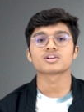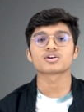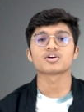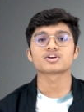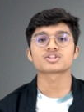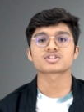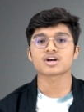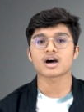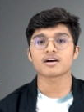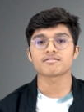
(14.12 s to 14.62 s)

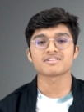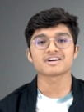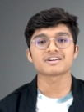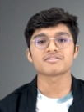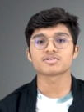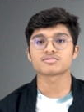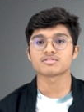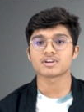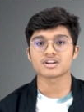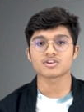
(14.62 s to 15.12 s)
The staff
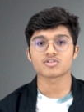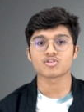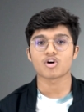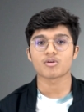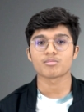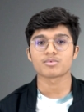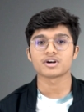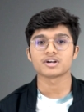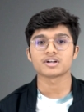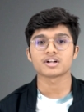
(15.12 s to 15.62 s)
here was very
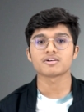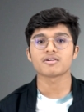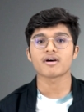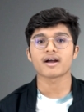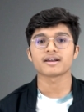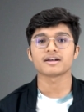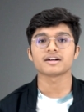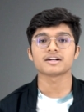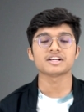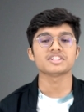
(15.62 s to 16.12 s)
cooperative
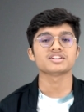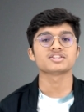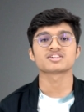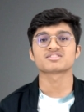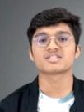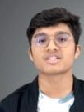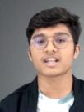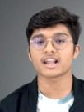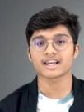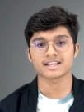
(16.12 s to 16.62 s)
and the
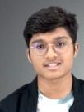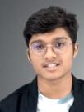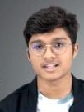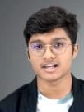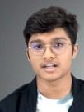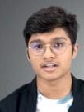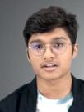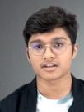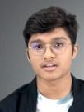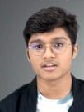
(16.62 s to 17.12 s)
teachers were
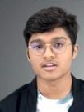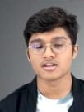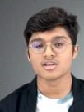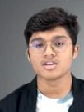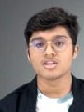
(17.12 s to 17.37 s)
excellent.